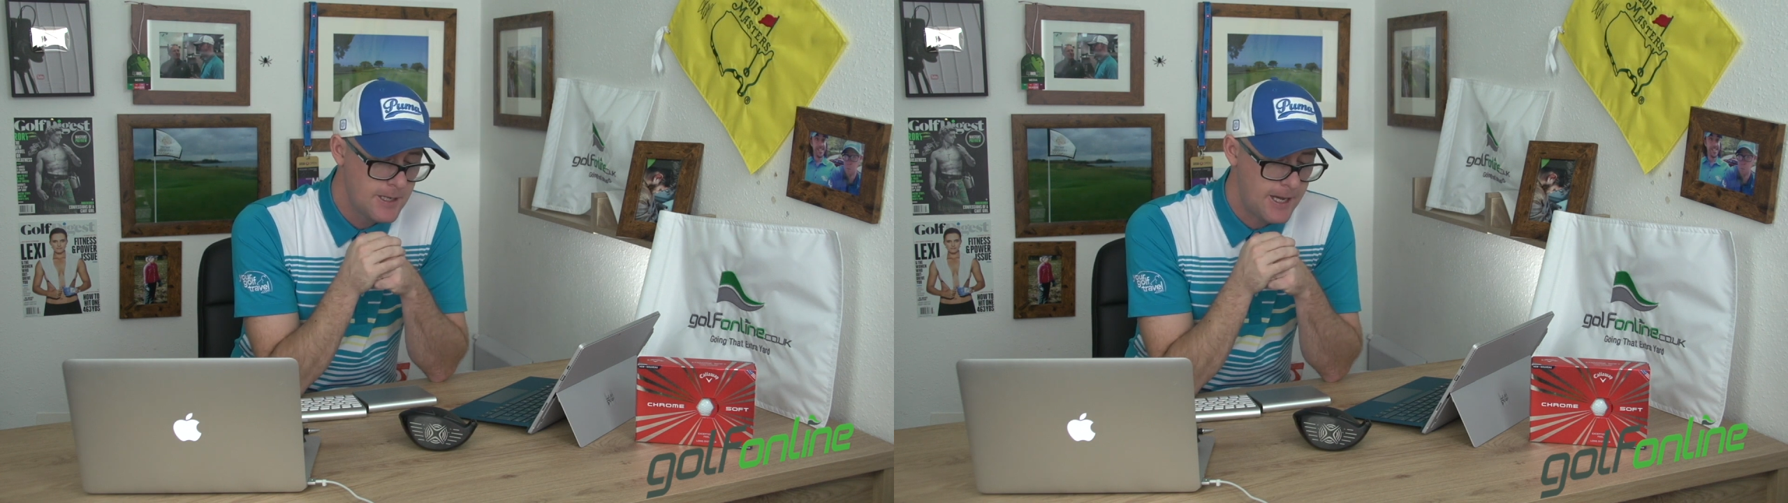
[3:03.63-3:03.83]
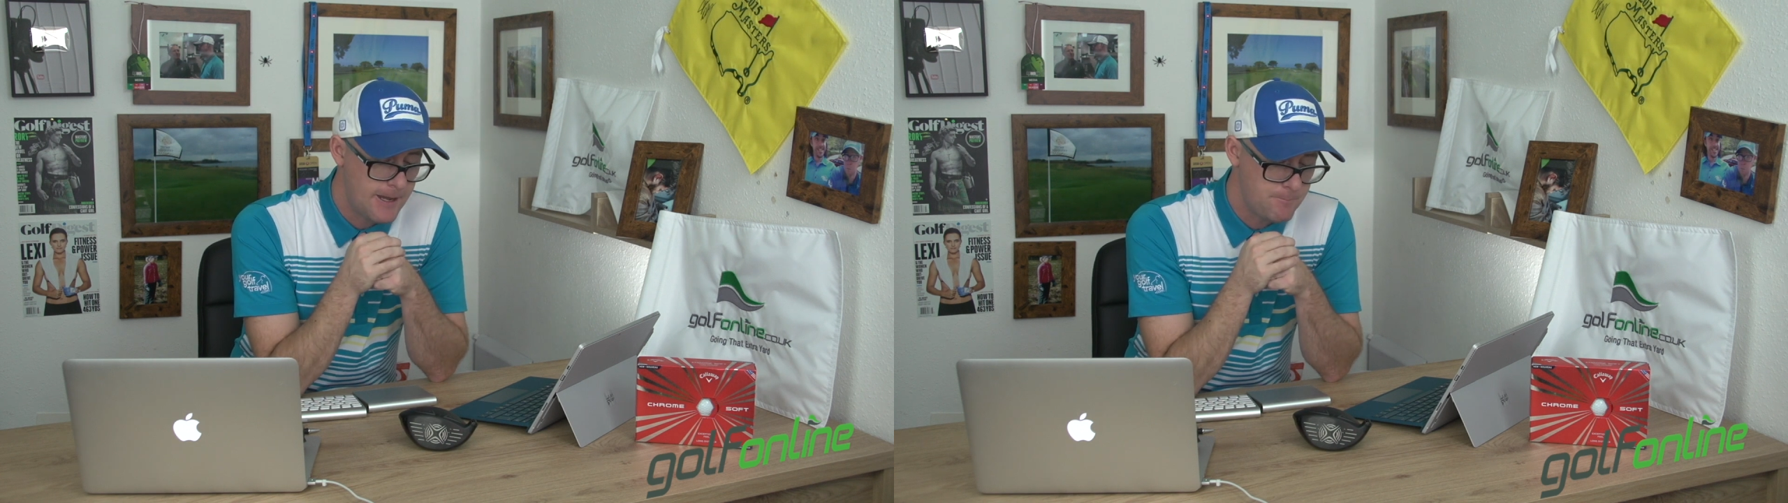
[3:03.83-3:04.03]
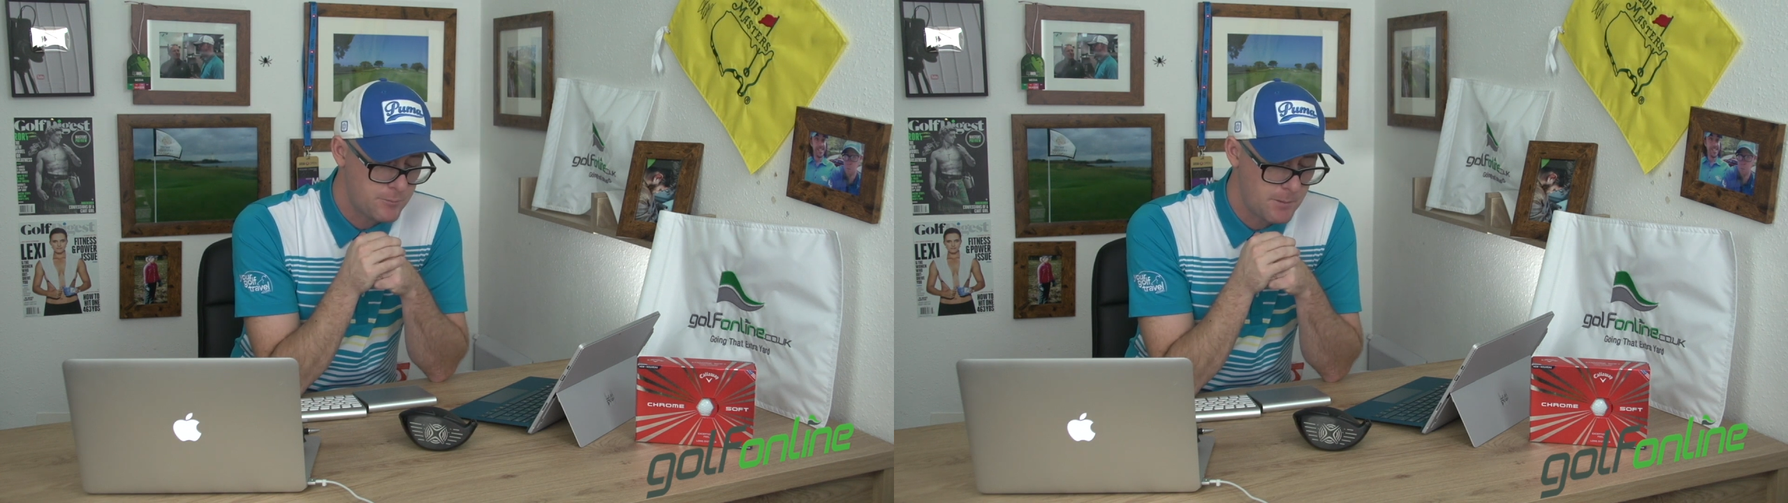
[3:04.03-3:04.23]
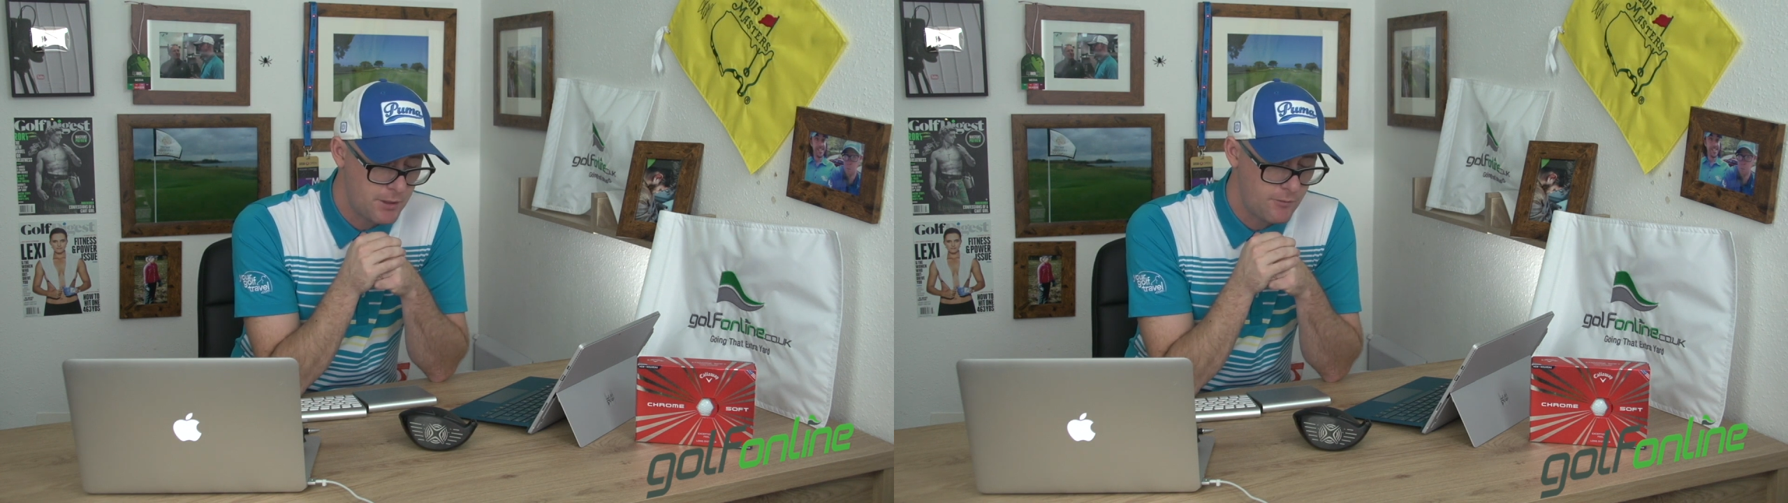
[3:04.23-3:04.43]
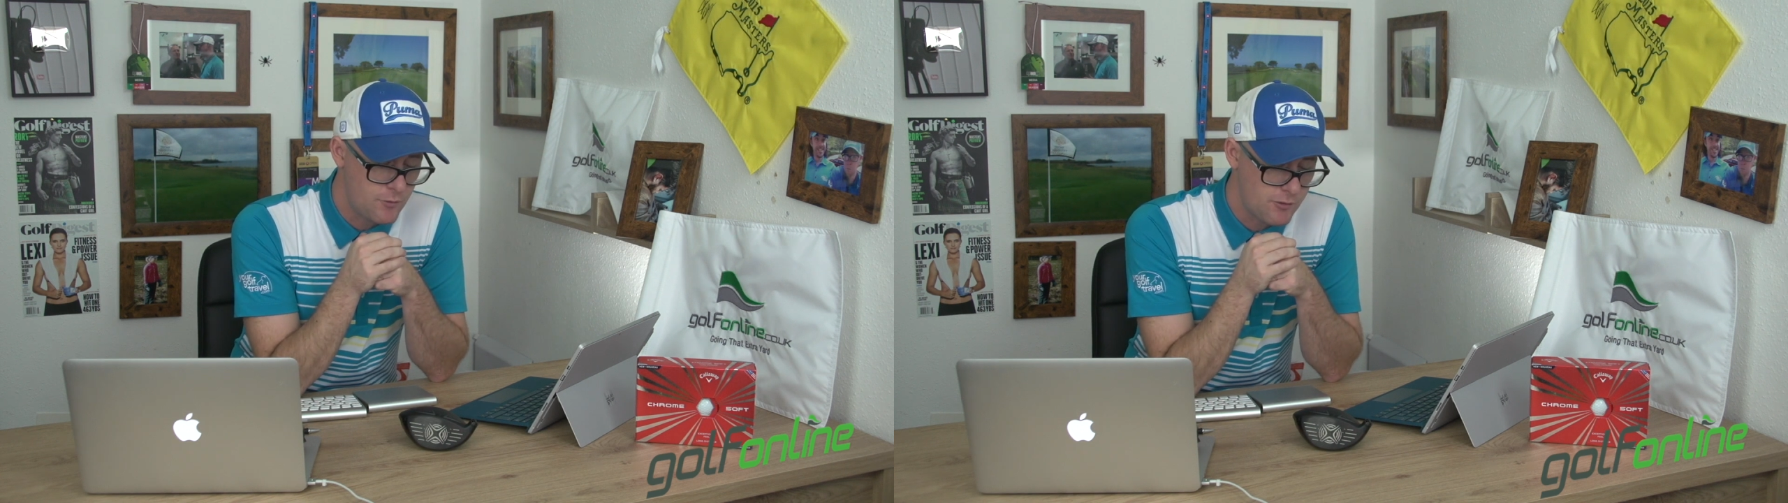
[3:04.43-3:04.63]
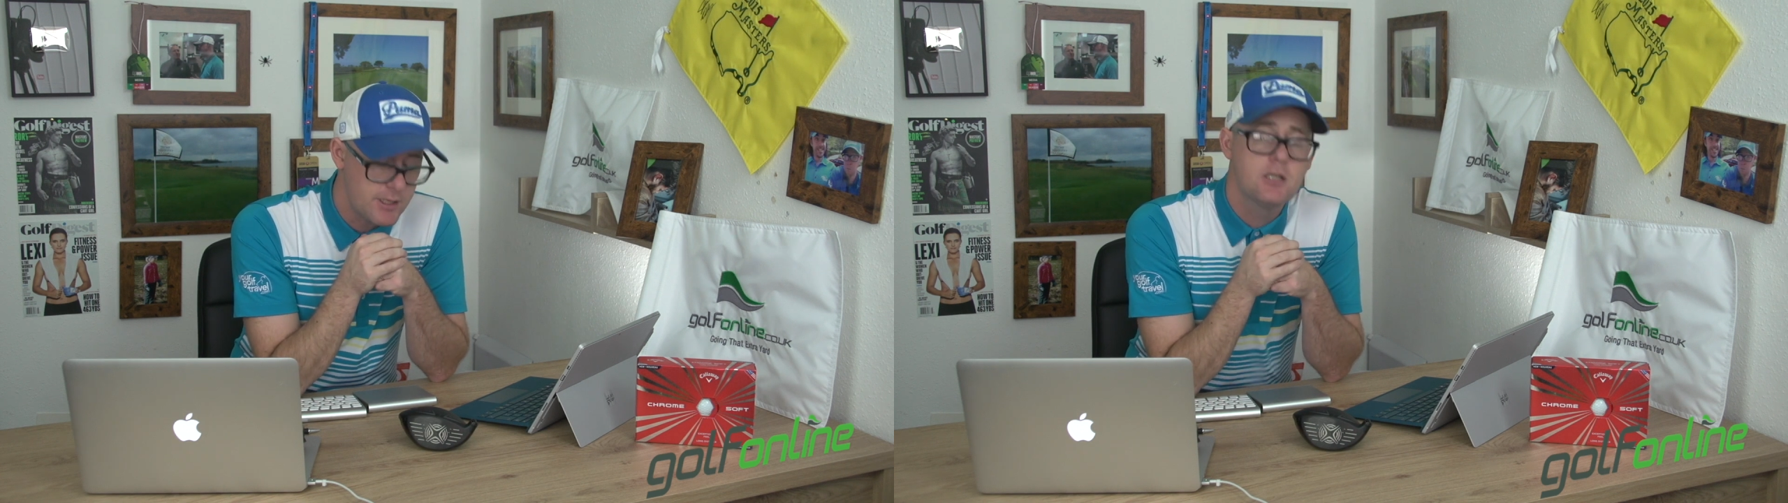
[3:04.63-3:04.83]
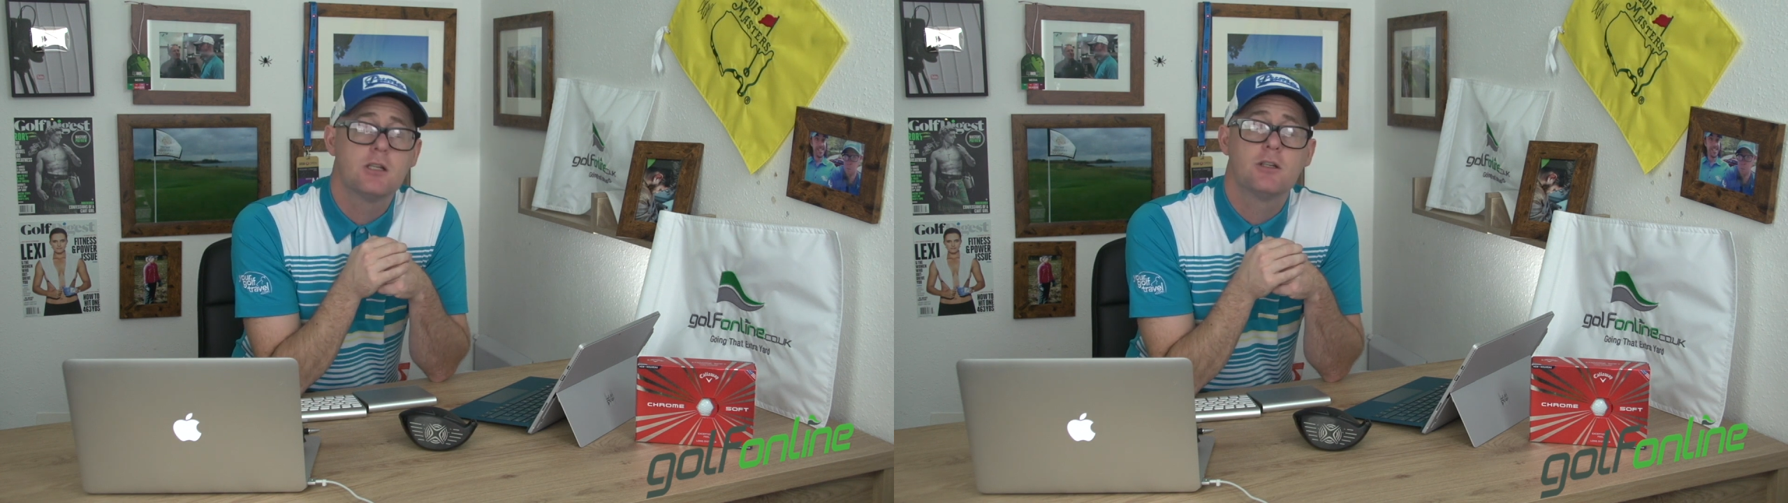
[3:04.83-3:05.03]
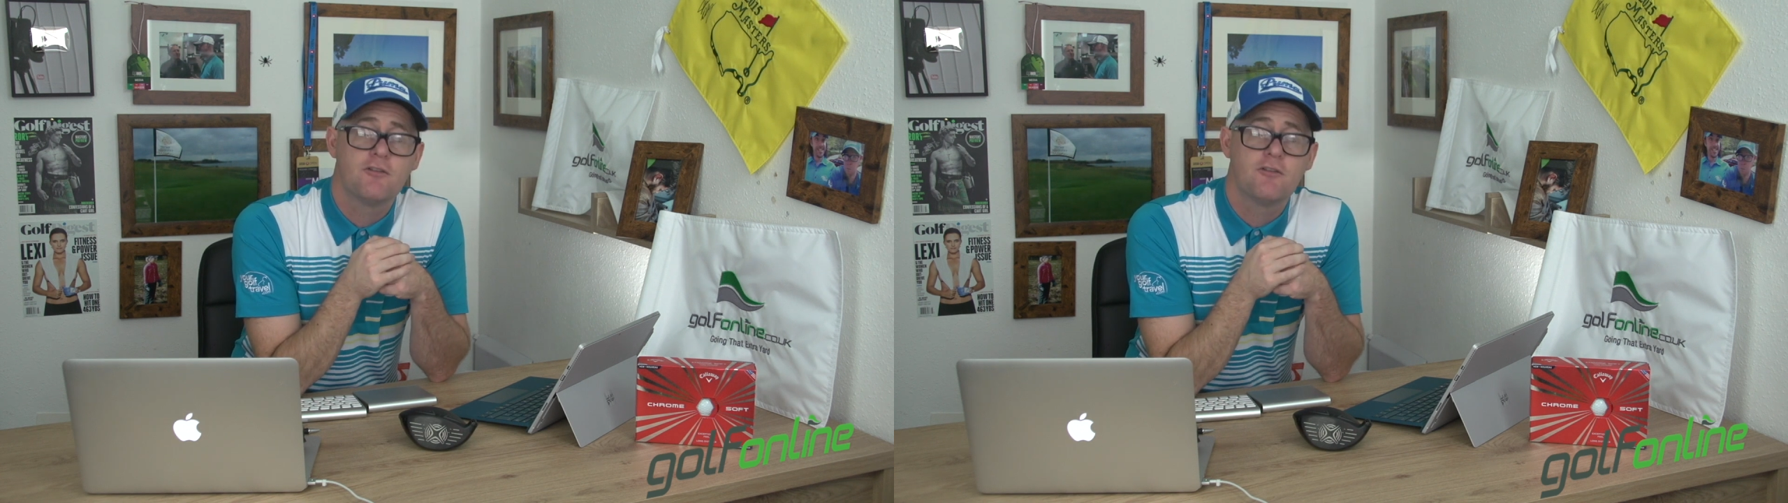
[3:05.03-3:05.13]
But if you're into